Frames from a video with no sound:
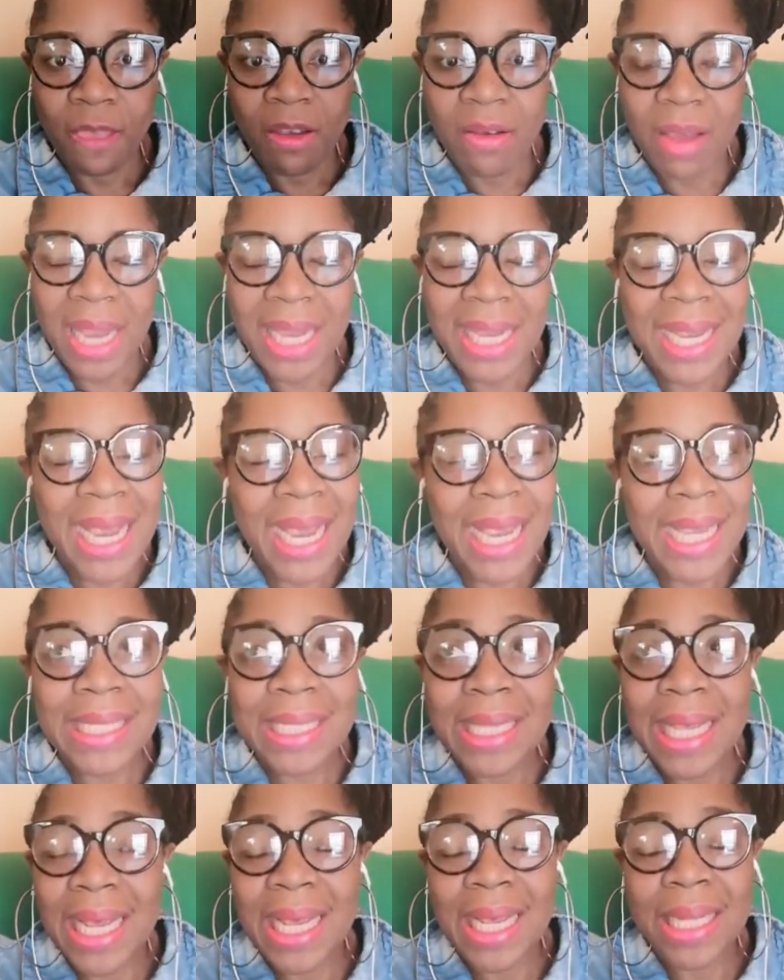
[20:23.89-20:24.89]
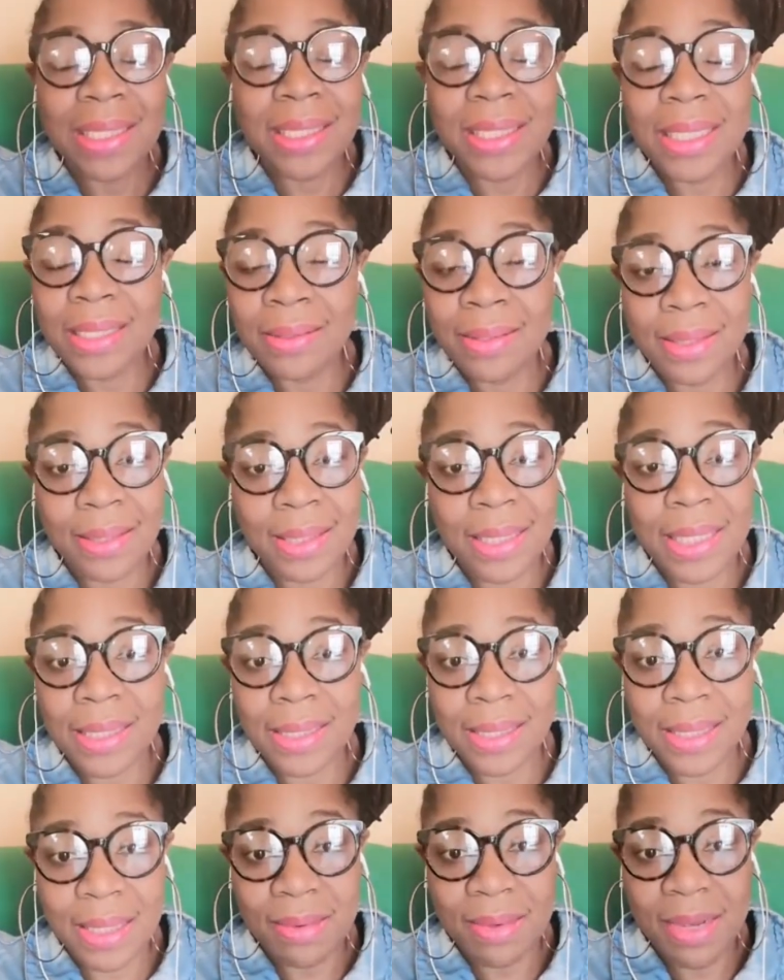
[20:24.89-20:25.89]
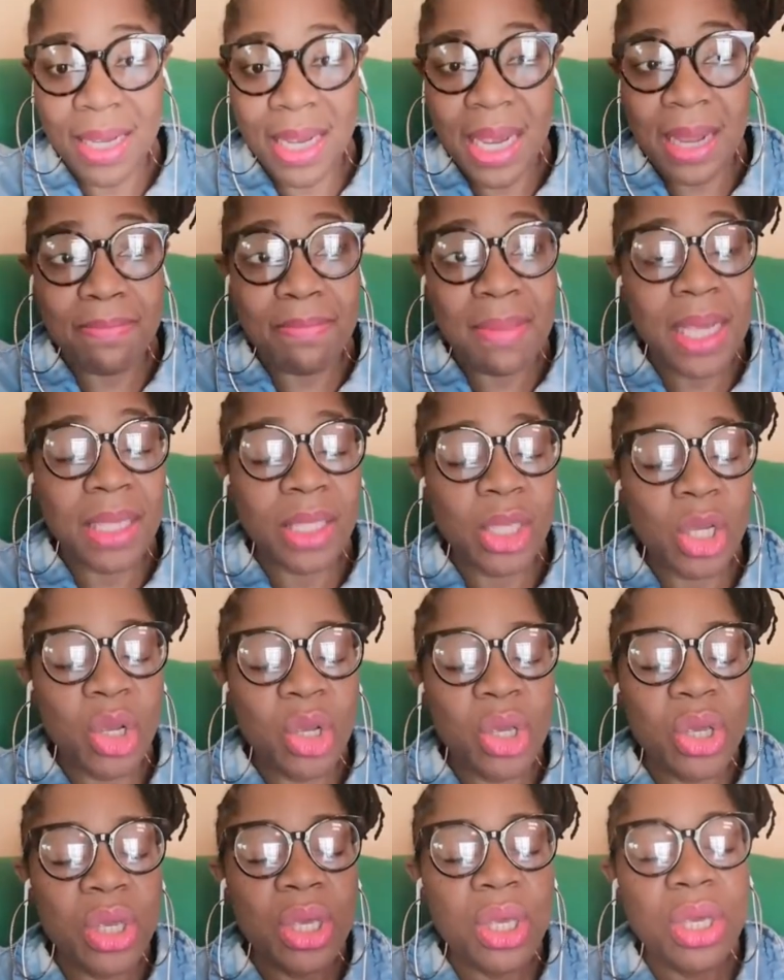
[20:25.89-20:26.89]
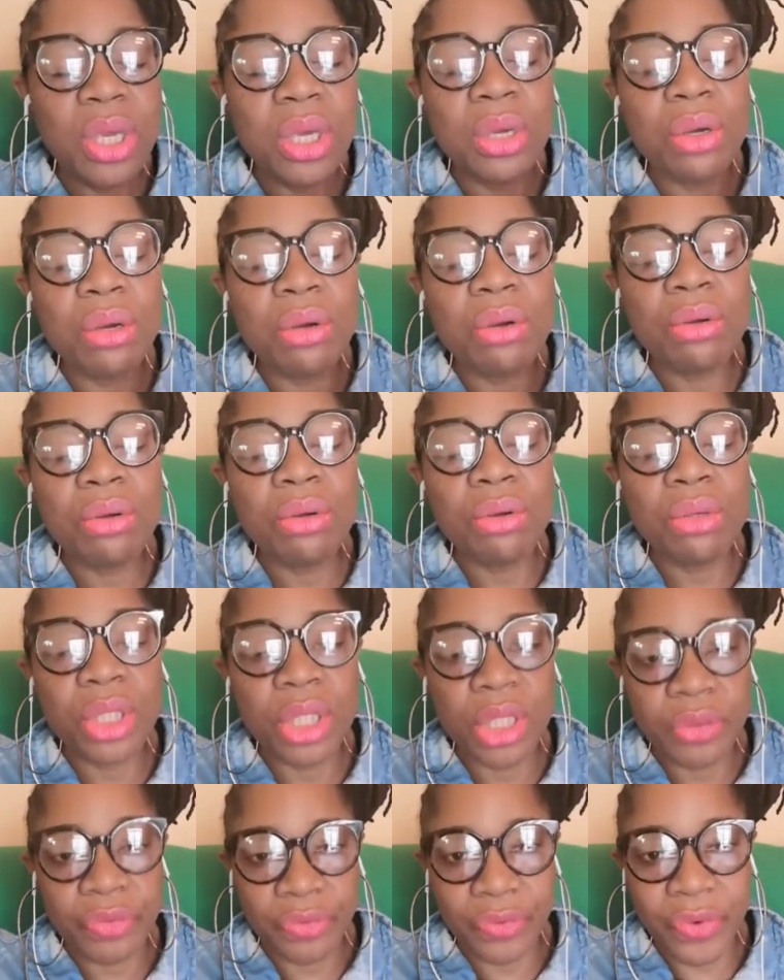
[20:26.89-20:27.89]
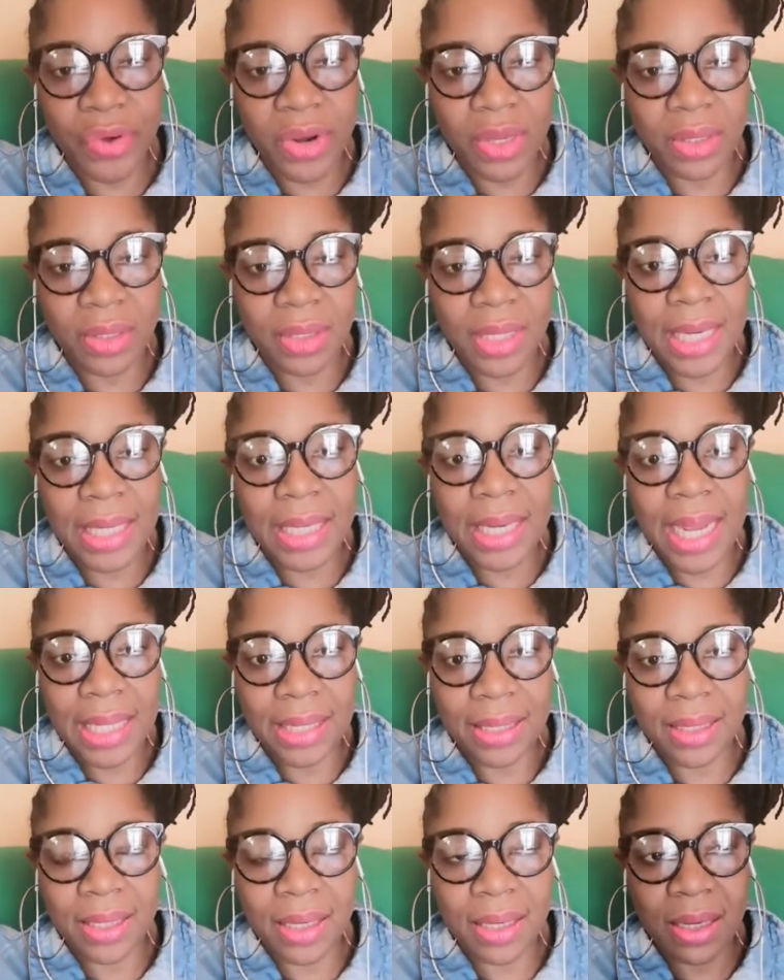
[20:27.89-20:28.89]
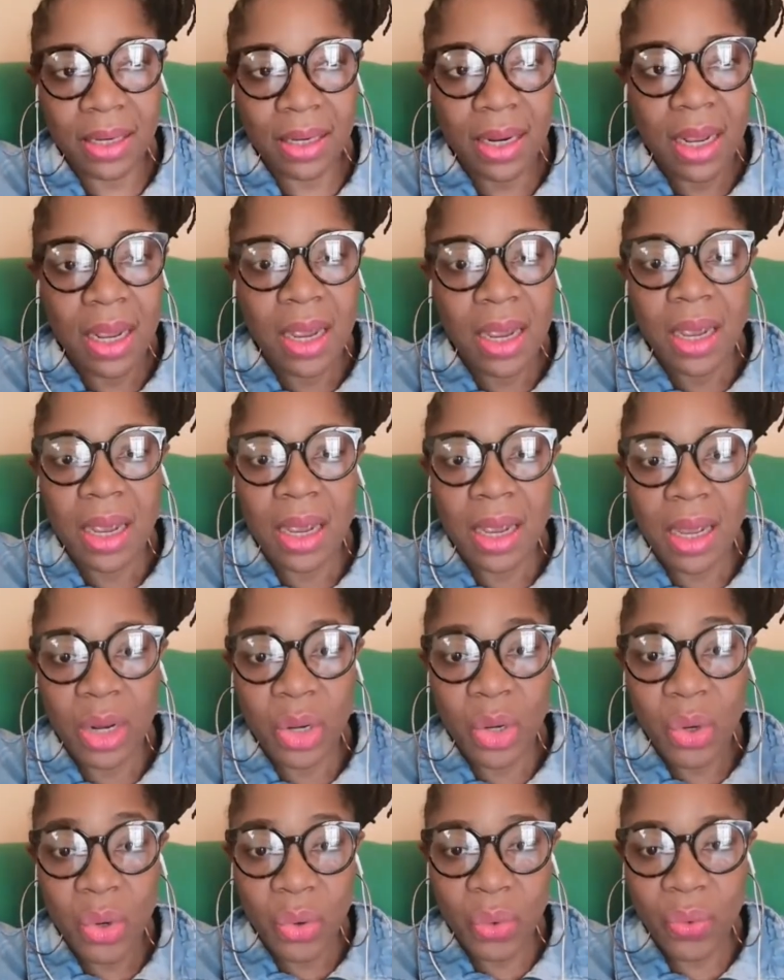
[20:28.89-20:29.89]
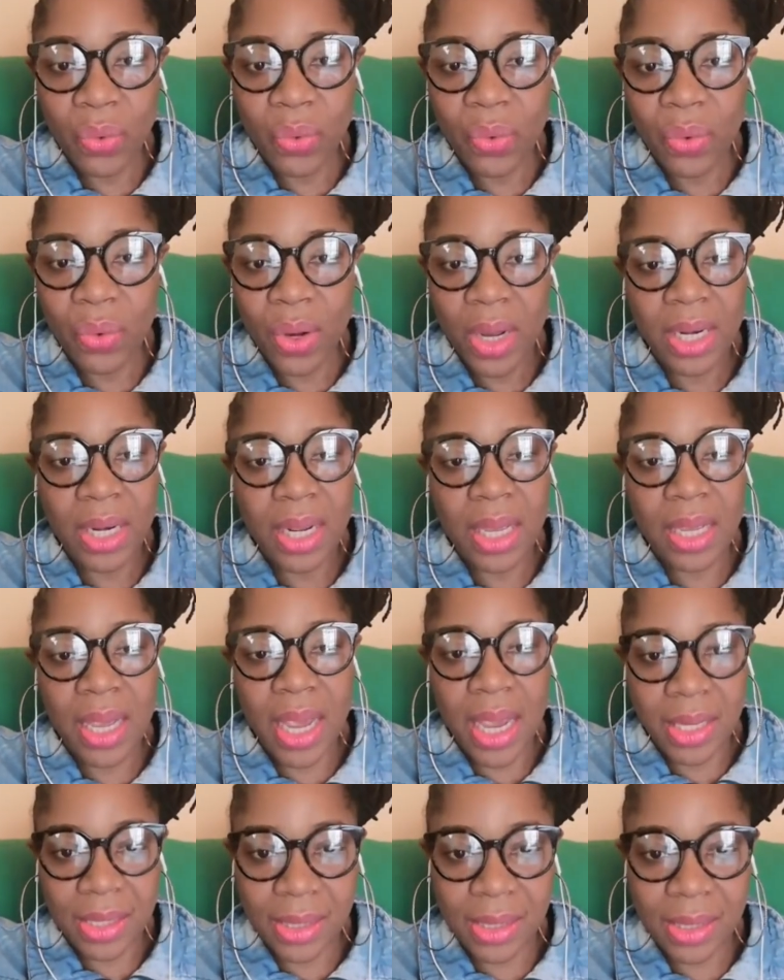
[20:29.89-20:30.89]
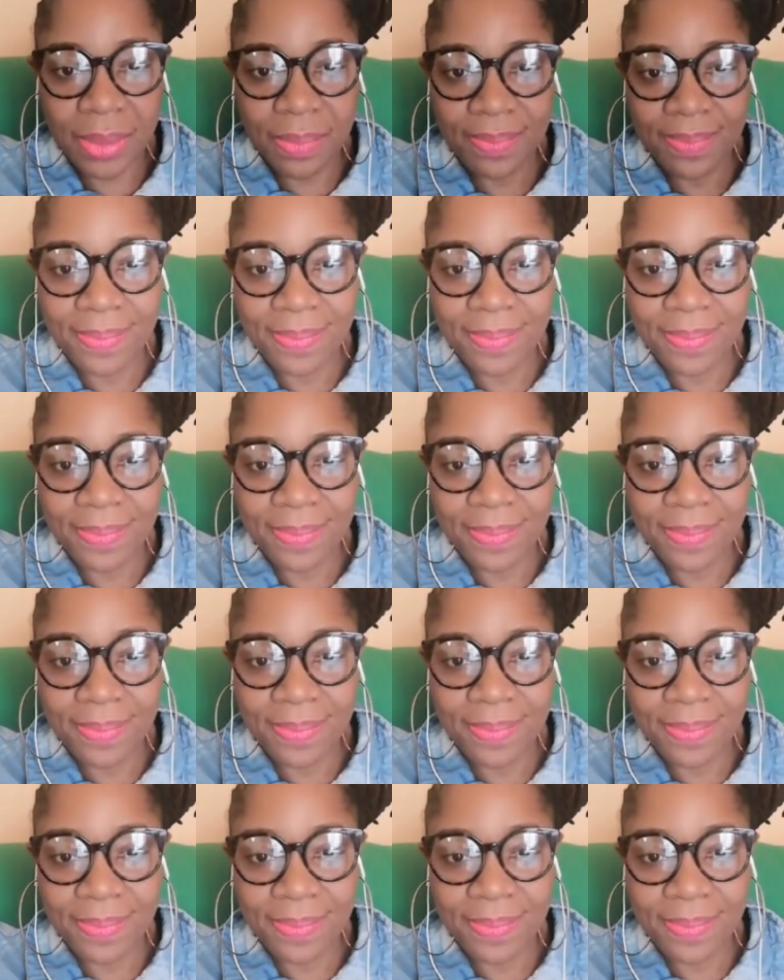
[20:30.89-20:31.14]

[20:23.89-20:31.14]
Right, guys, listen to me. It makes a huge difference in getting a no and a yes.